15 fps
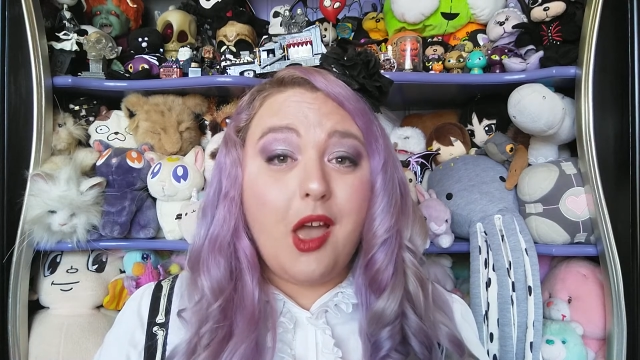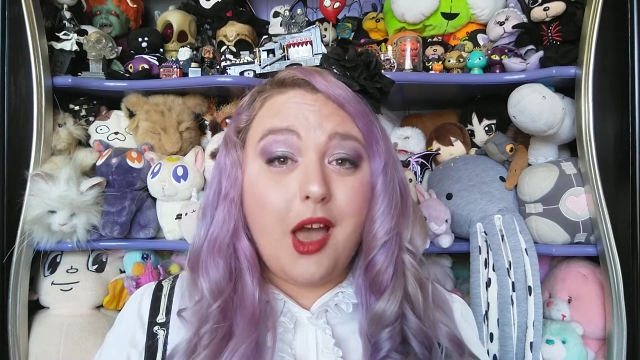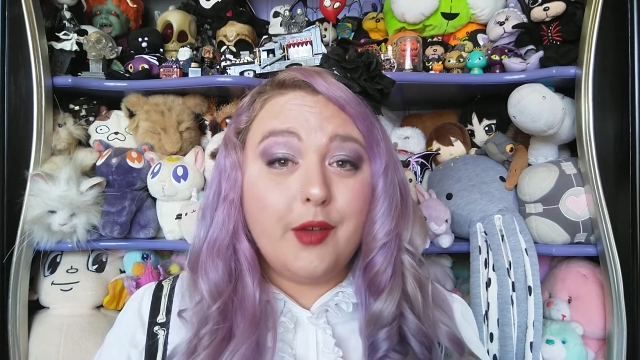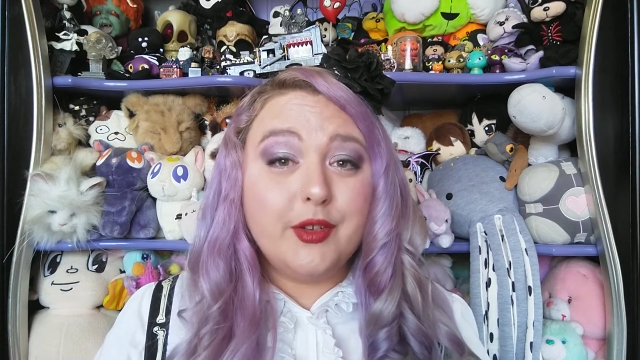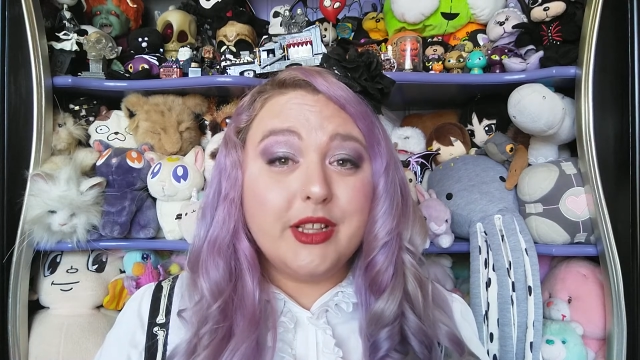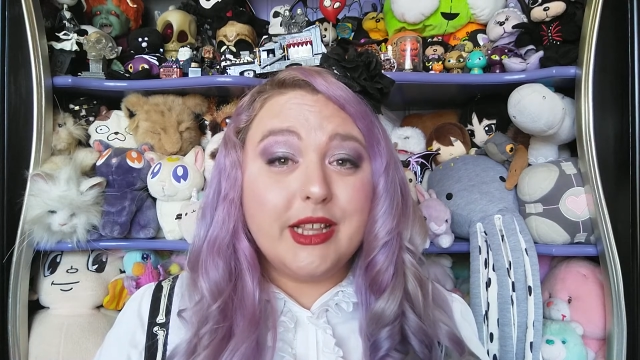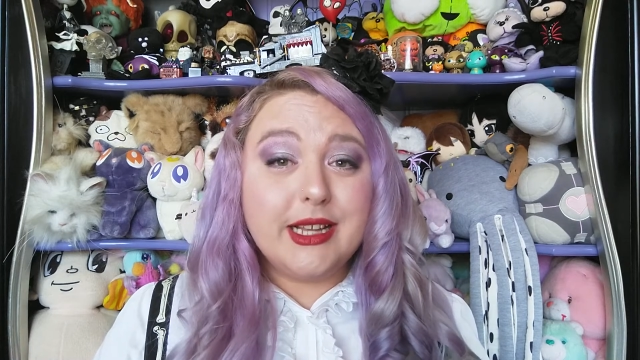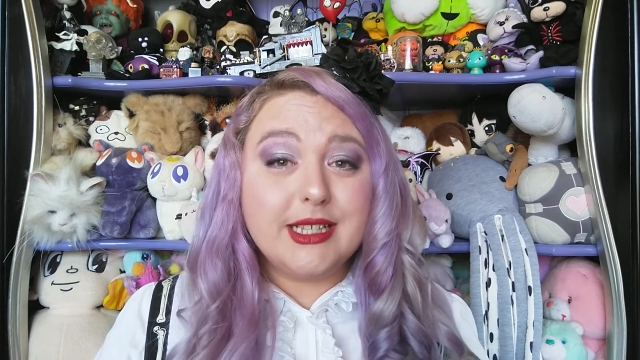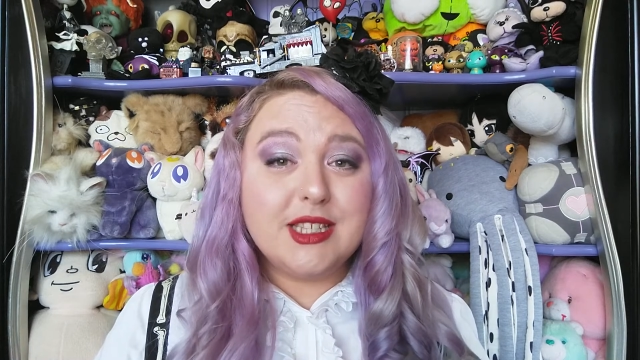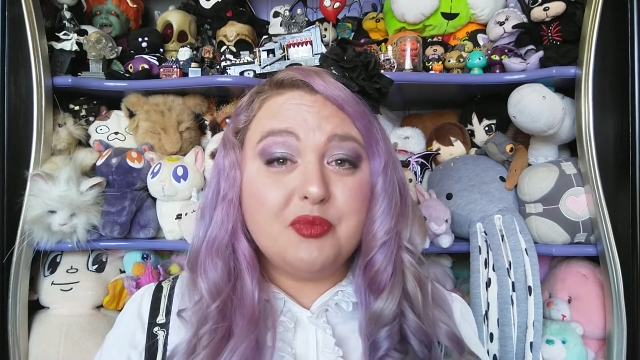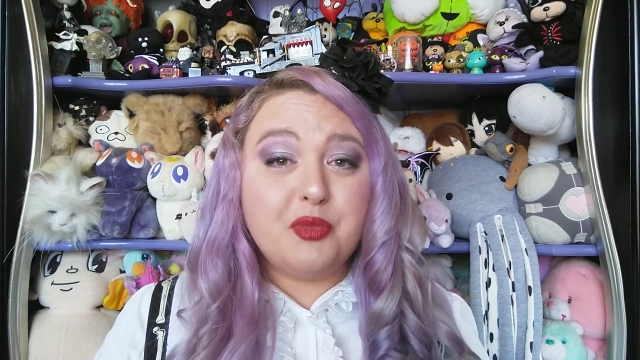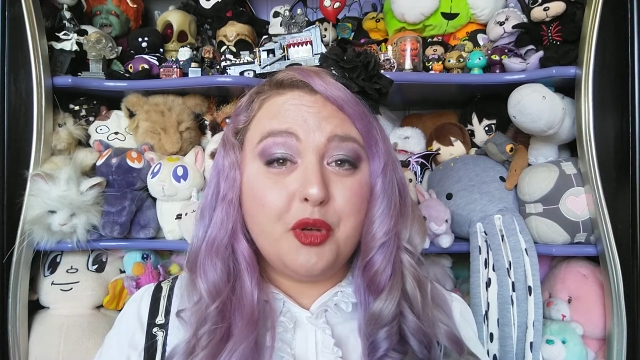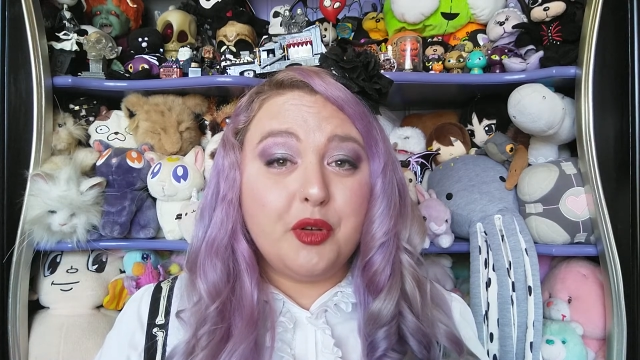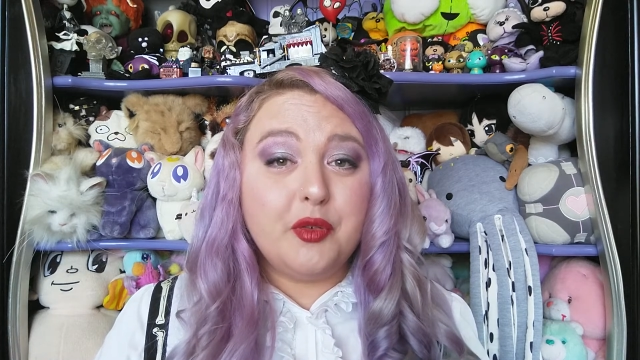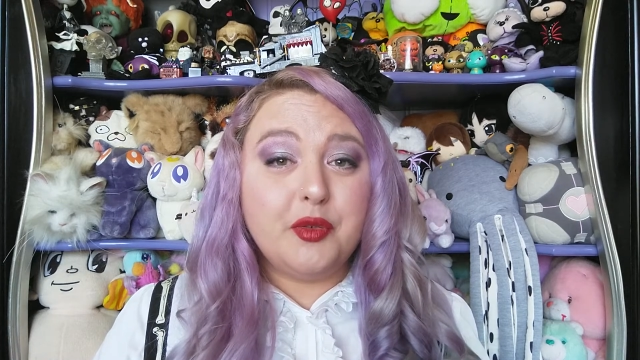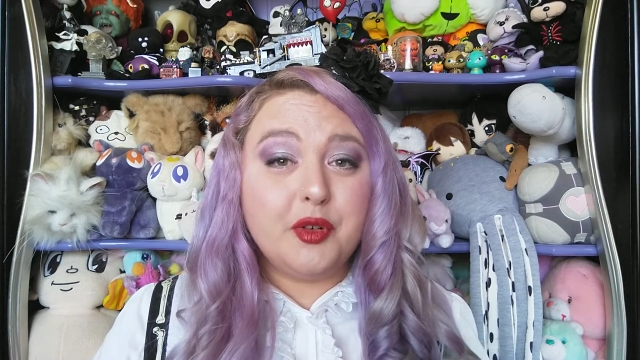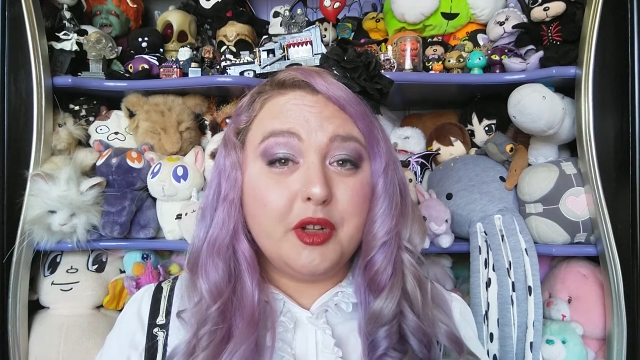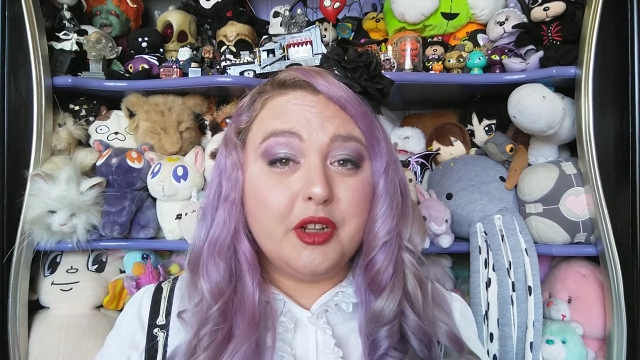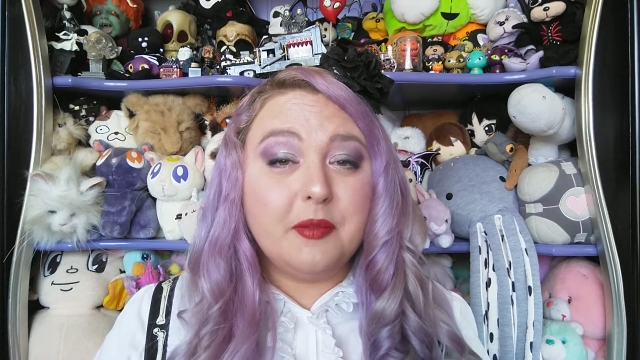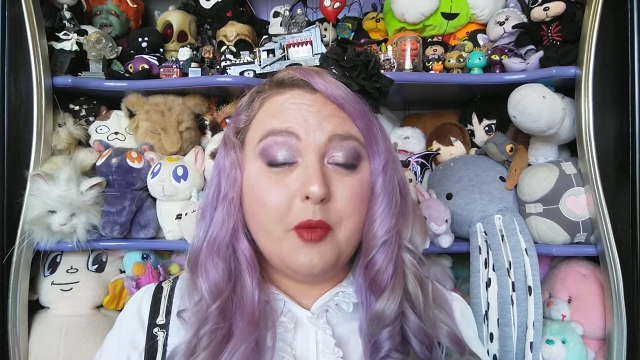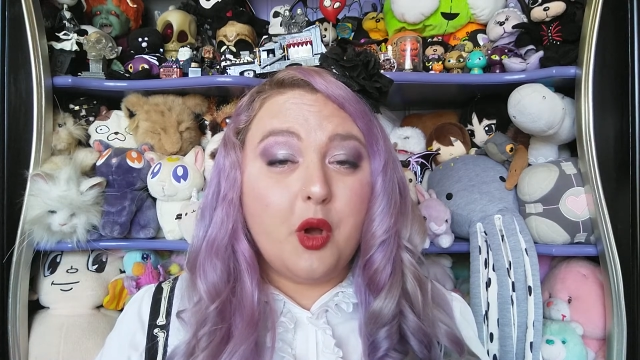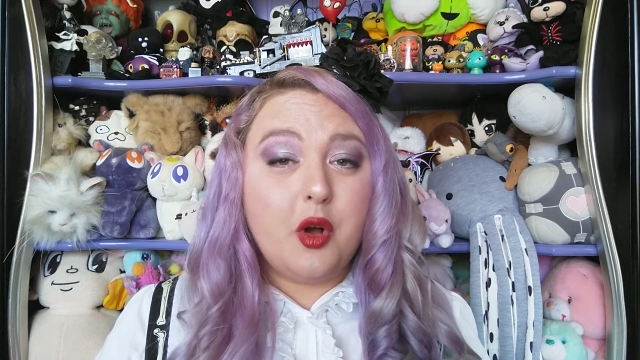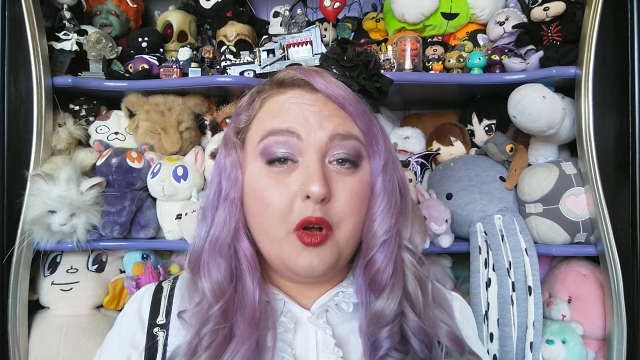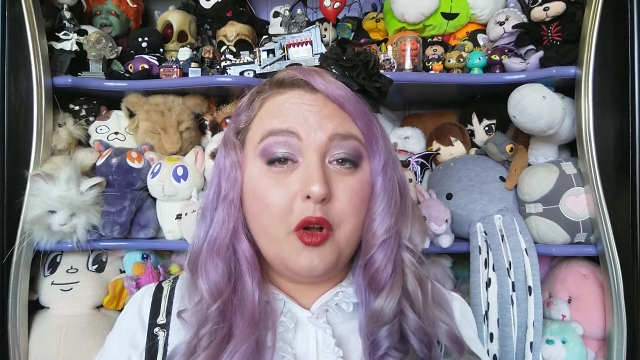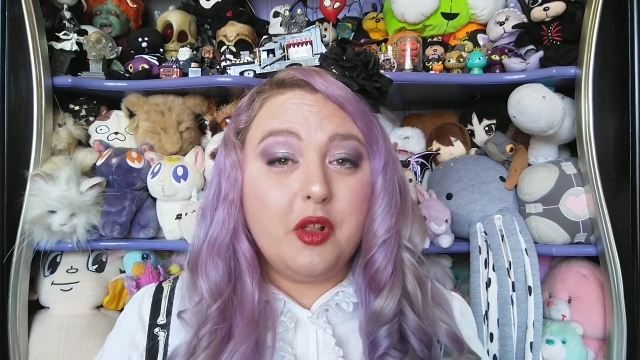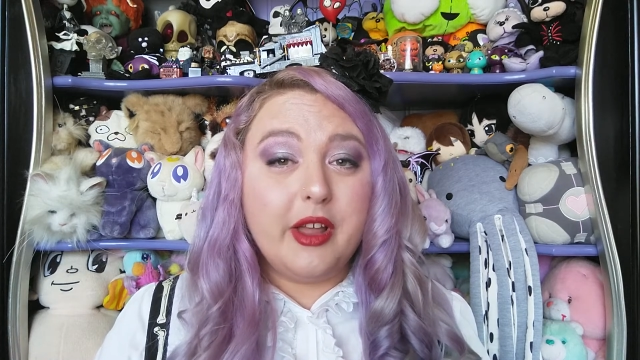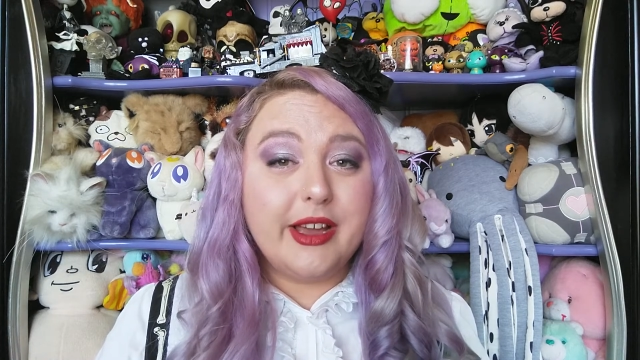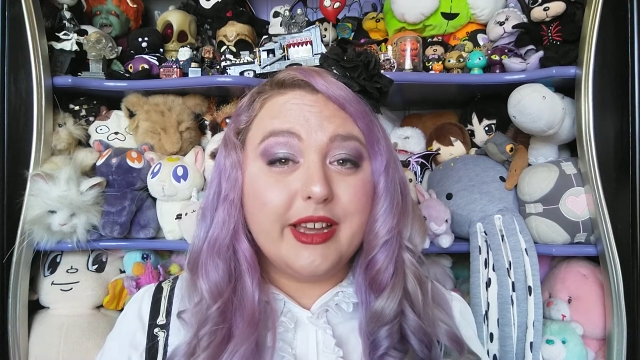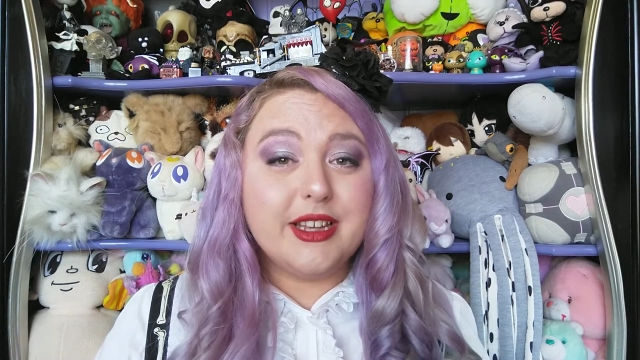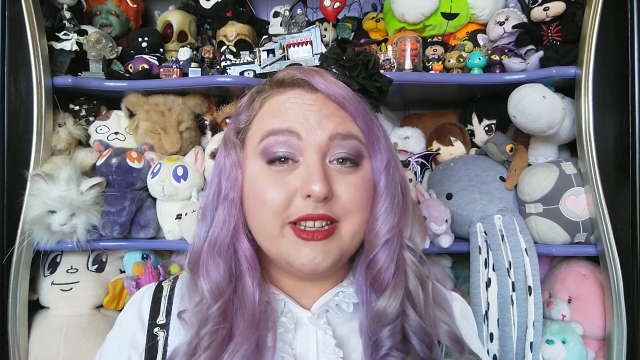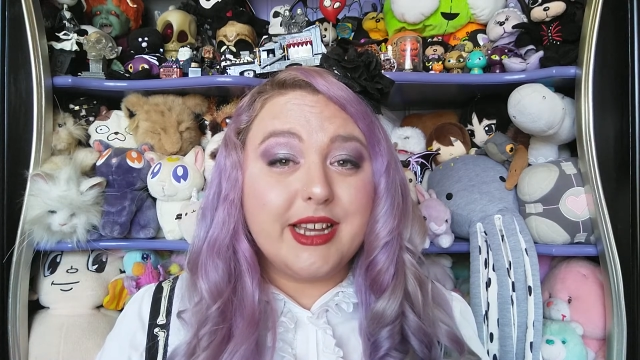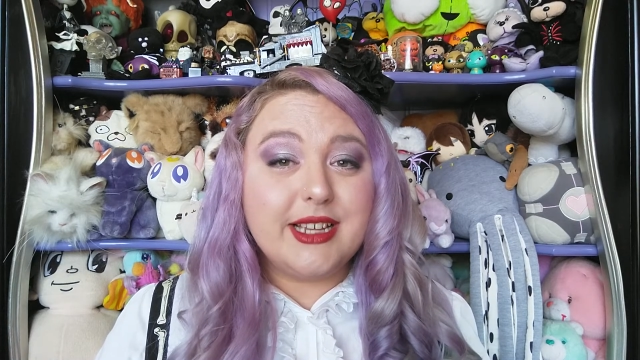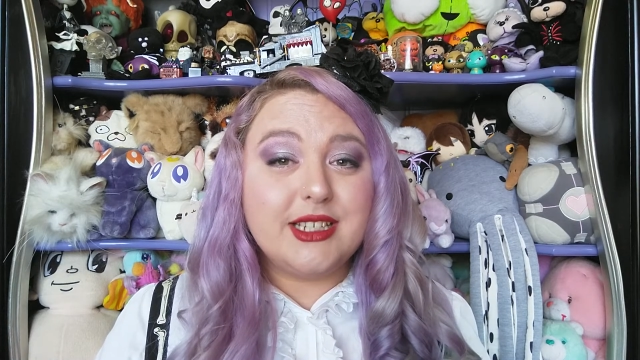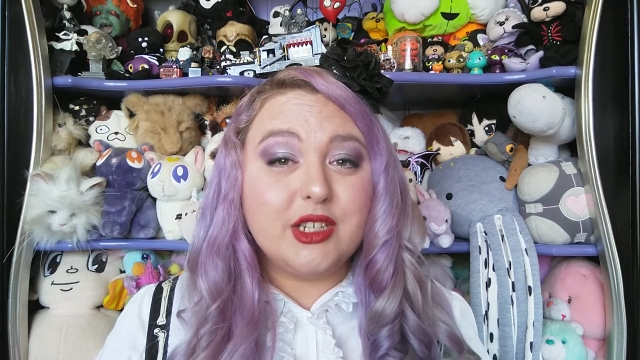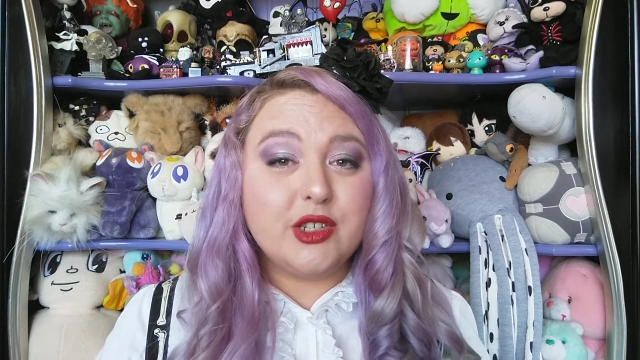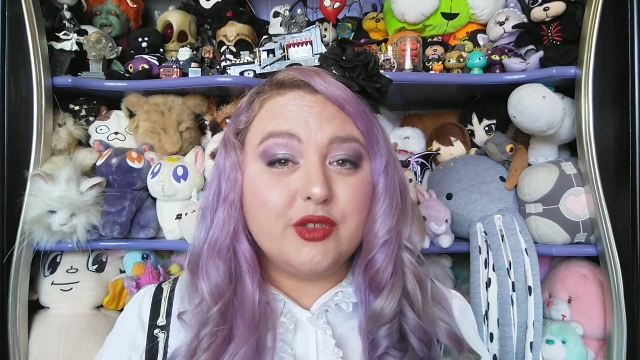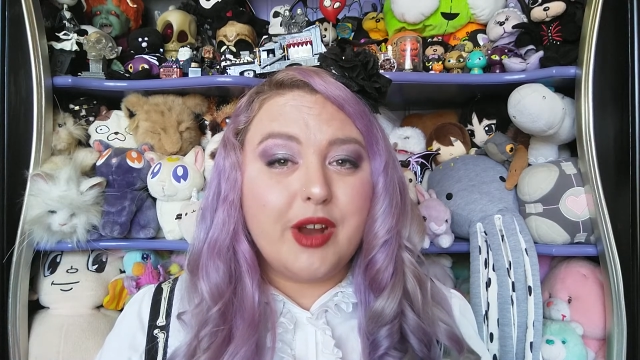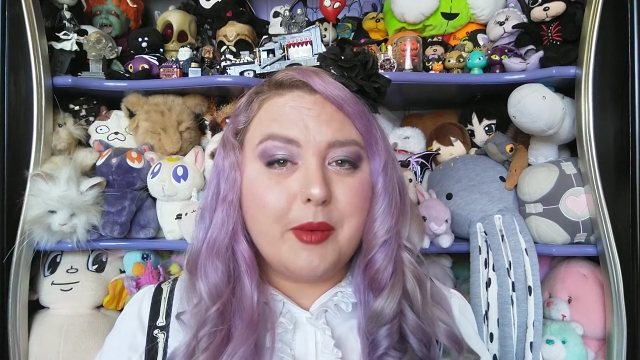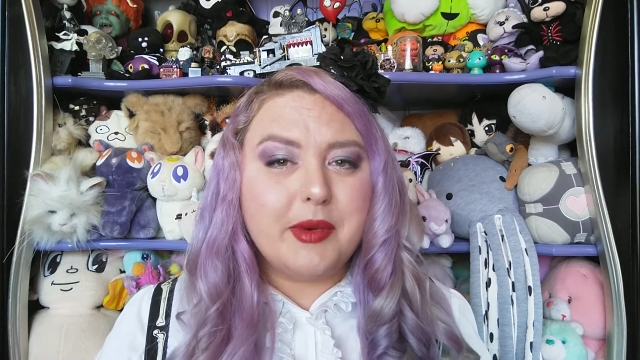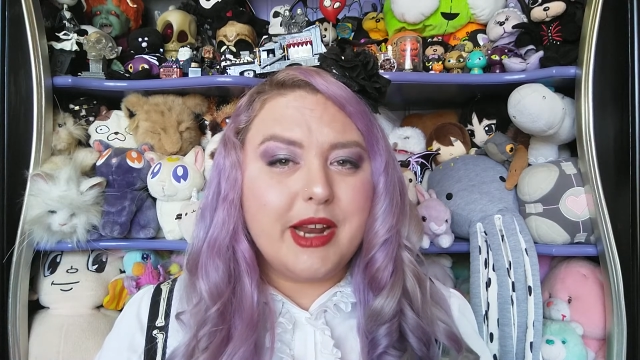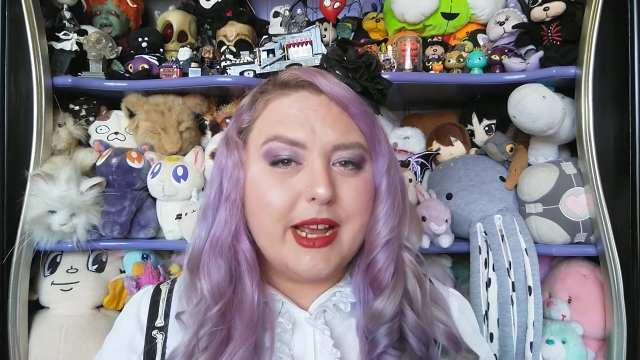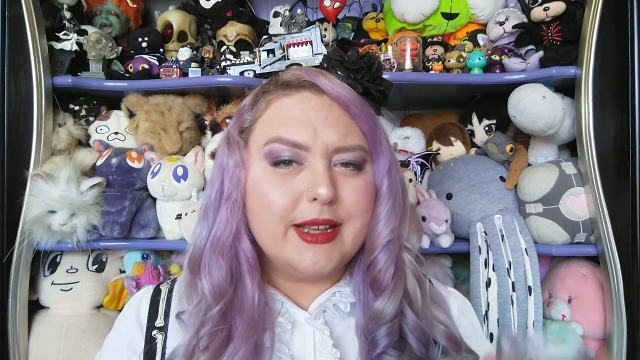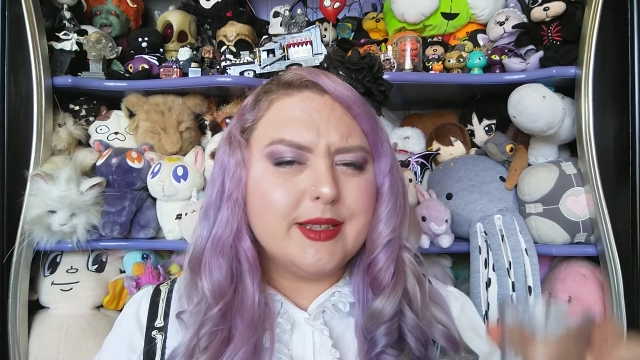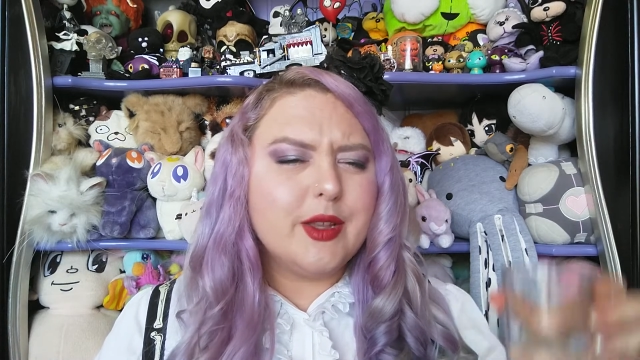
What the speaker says: After that spoonful, all I can taste is Ramune,